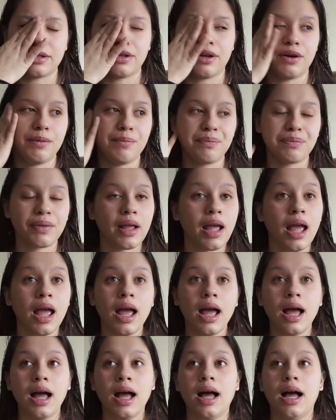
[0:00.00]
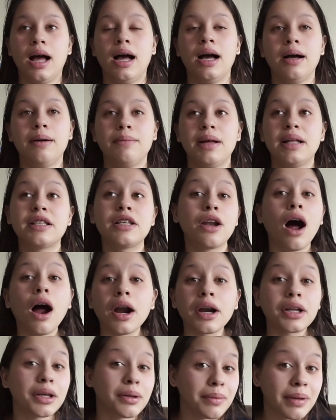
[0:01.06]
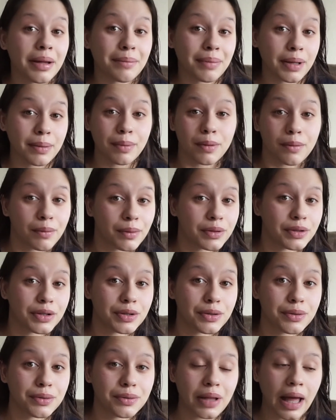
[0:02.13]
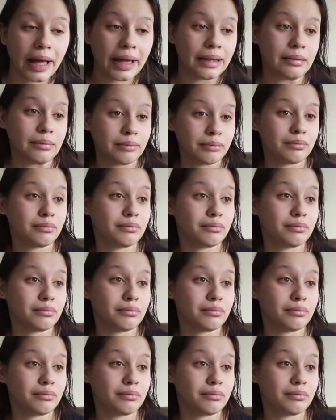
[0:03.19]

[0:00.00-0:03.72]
So it's an argument people will do, that